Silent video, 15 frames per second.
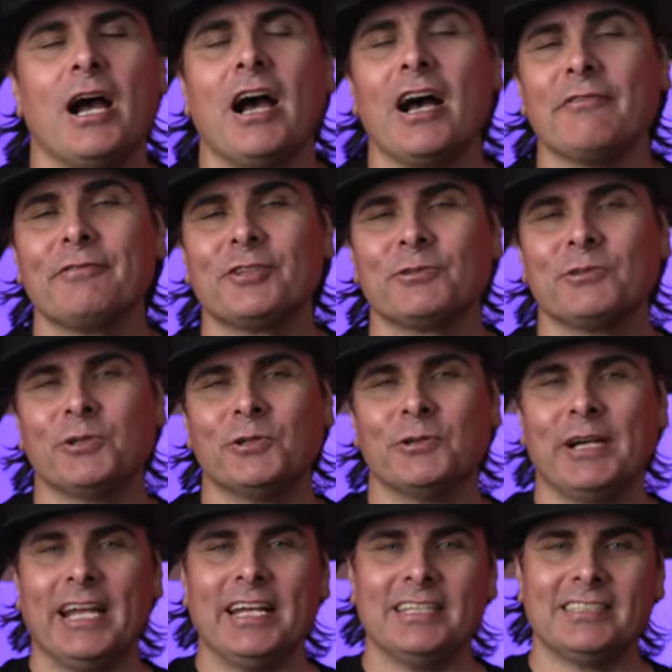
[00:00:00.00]
After
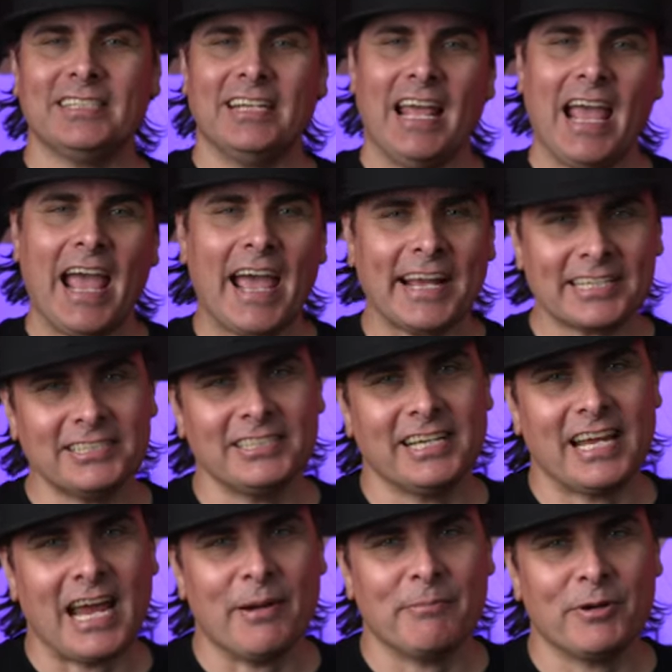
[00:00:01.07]
all, it's an action
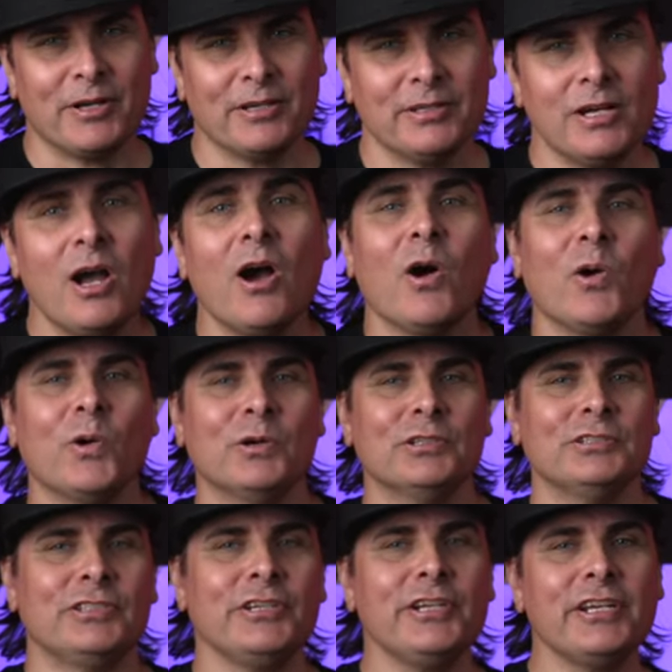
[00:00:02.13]
camera, or
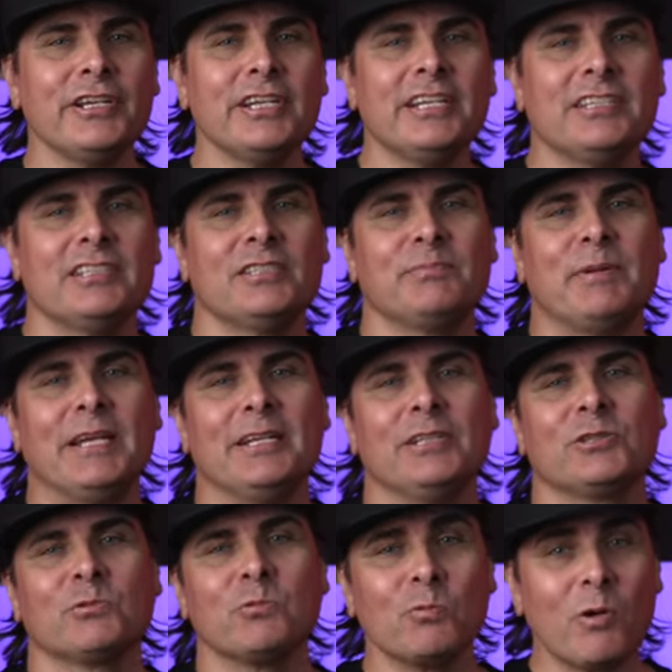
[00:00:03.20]
do you need to spend
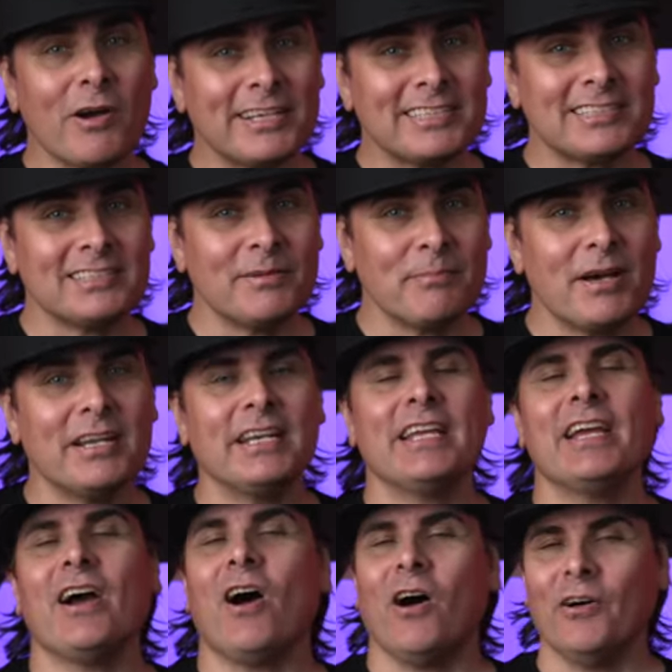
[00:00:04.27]
twice the
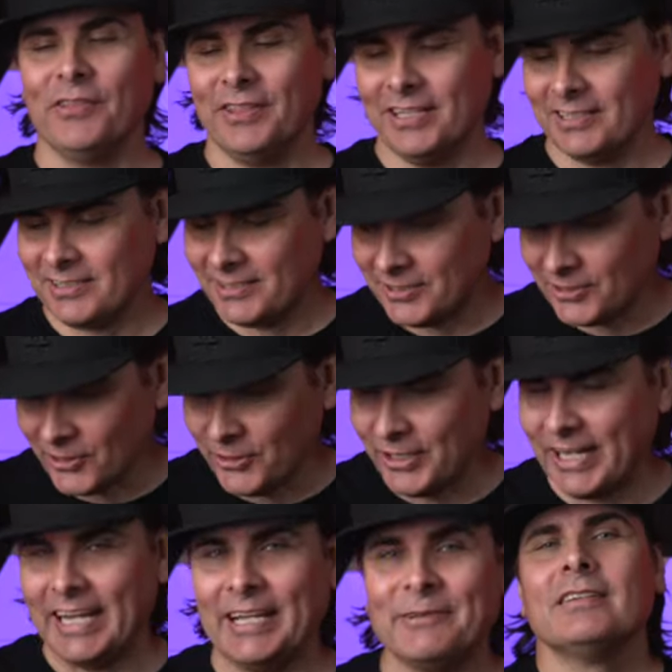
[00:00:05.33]
money on the
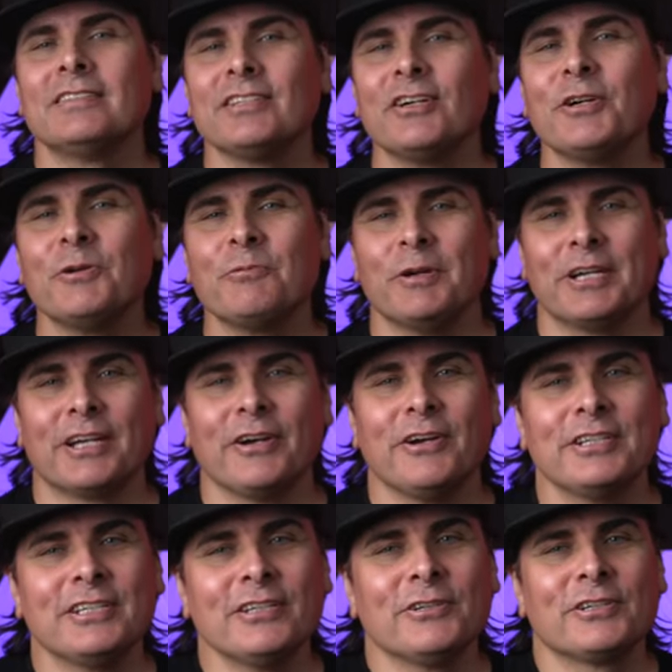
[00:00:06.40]
Sony? So we're
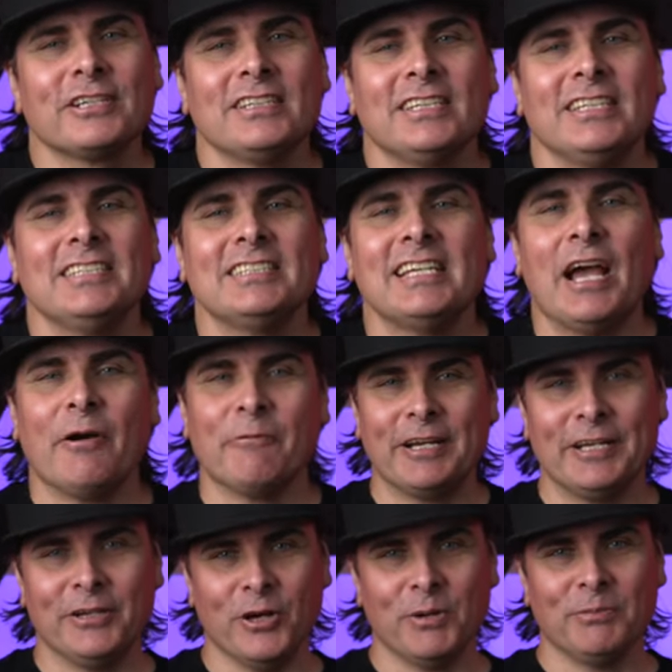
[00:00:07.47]
going to look at this how we
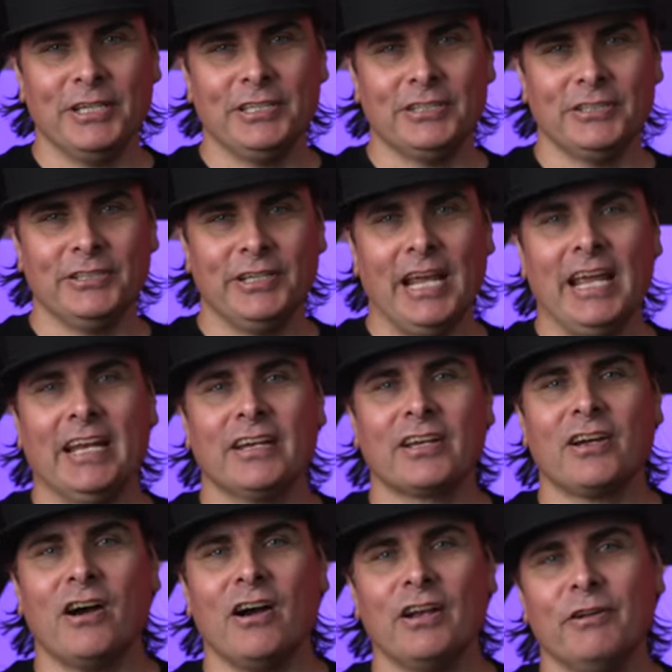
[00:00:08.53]
normally do, in a
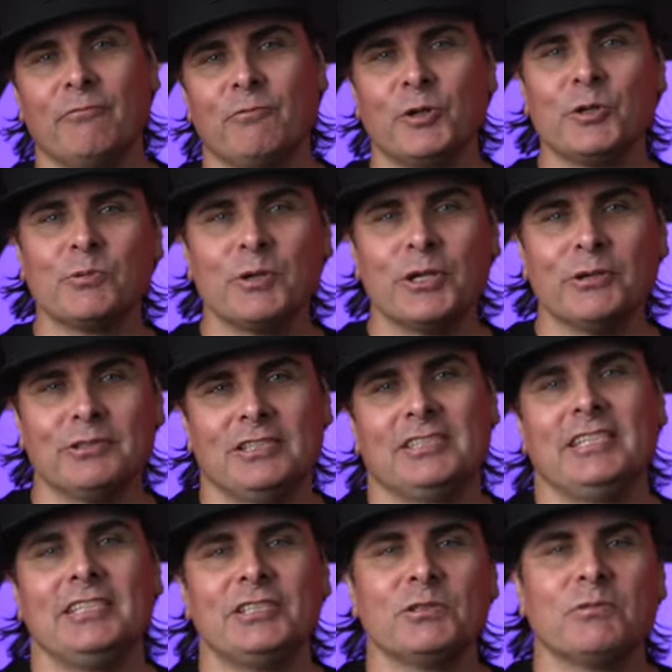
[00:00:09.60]
kind of real world
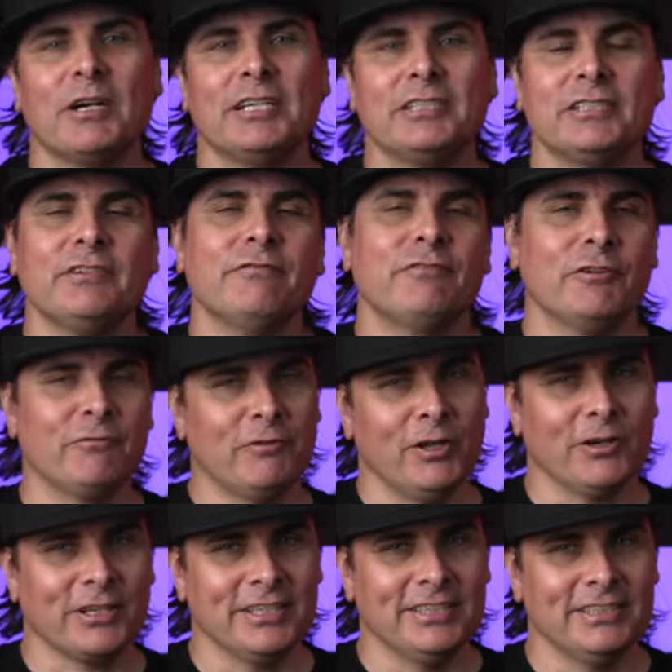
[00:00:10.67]
situation for
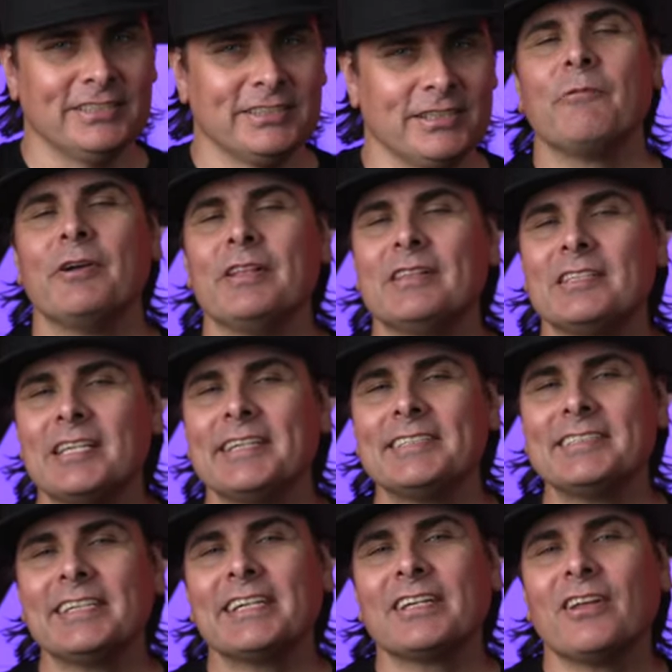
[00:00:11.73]
vloggers, with
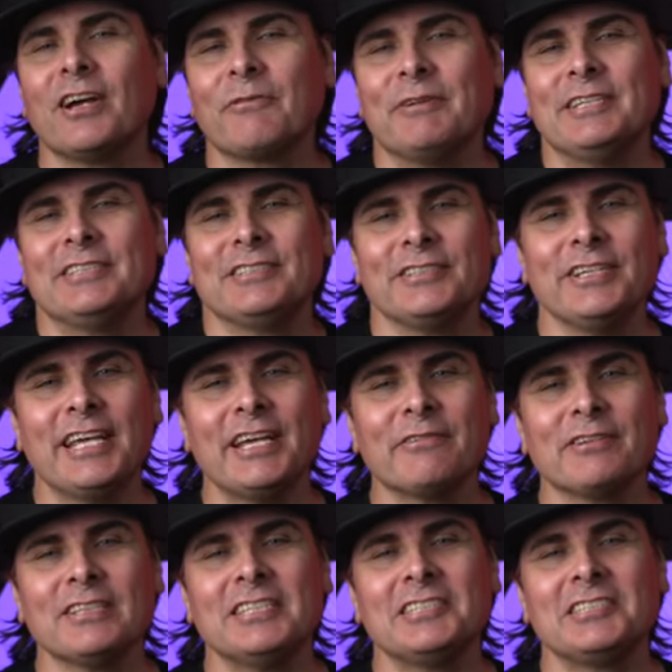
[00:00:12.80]
testing like we do
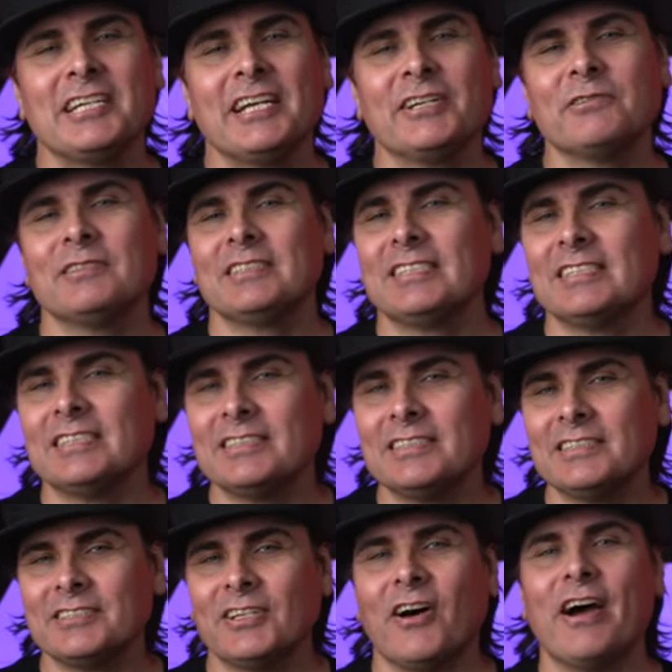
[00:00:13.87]
here on this channel,
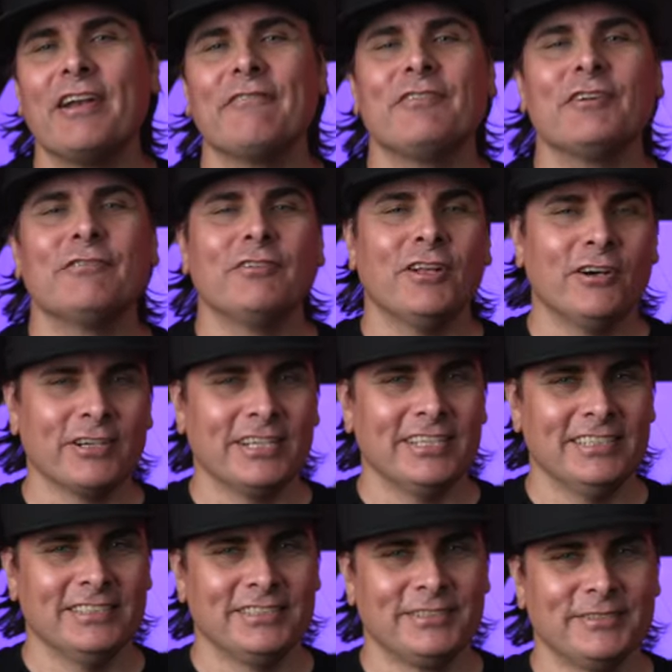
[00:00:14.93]
designed for
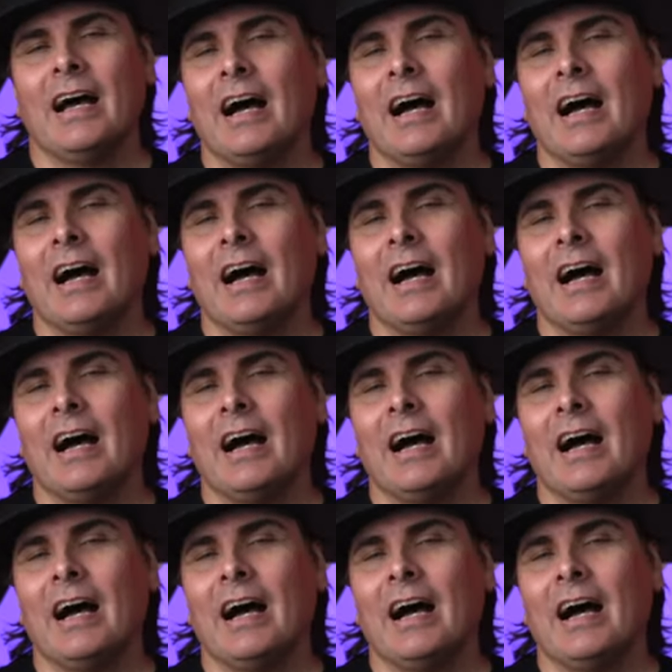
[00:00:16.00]
vloggers.